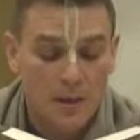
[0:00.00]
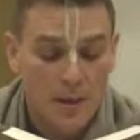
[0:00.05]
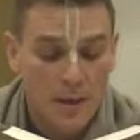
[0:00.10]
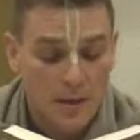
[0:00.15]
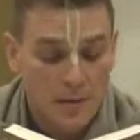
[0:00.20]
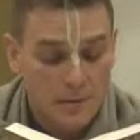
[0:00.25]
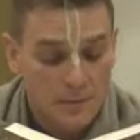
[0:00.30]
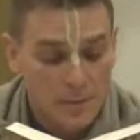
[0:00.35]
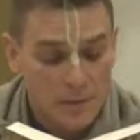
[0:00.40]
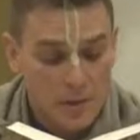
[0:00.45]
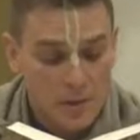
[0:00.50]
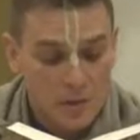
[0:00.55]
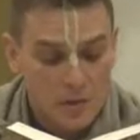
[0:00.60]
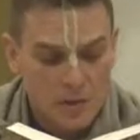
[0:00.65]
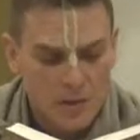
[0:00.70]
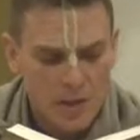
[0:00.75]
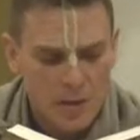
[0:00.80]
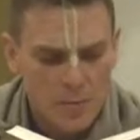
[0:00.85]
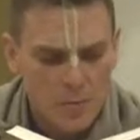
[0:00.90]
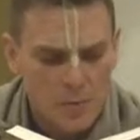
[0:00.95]

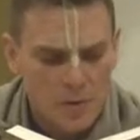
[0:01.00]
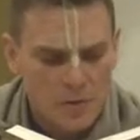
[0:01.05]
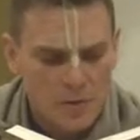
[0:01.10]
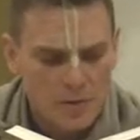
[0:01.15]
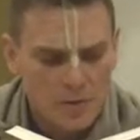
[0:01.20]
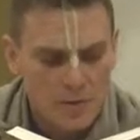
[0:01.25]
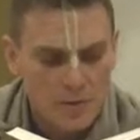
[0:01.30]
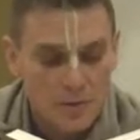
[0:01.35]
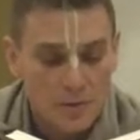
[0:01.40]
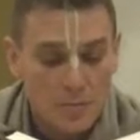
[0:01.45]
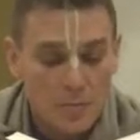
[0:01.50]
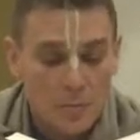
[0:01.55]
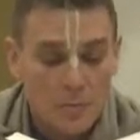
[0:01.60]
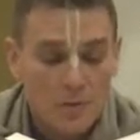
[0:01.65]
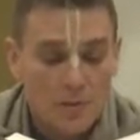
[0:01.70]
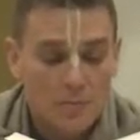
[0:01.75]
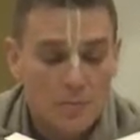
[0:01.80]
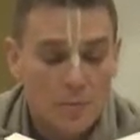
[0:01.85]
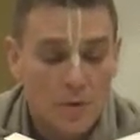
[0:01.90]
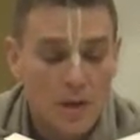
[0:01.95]
finished their business and
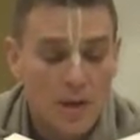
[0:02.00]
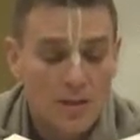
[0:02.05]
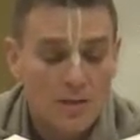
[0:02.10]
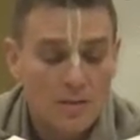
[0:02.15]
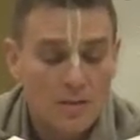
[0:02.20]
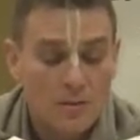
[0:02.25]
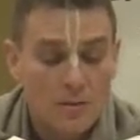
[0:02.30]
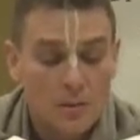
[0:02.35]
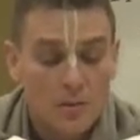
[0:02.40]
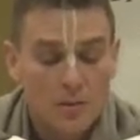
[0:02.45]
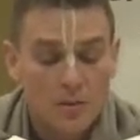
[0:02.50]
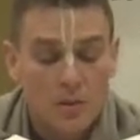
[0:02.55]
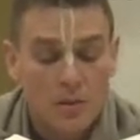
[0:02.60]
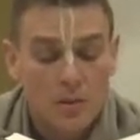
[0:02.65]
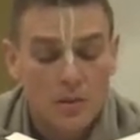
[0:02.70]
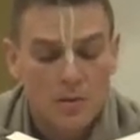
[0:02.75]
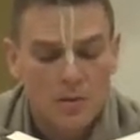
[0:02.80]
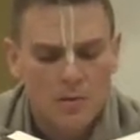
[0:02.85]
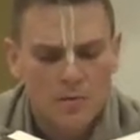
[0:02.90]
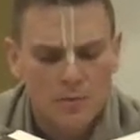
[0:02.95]
prepared to
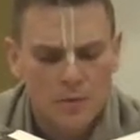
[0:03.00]
return to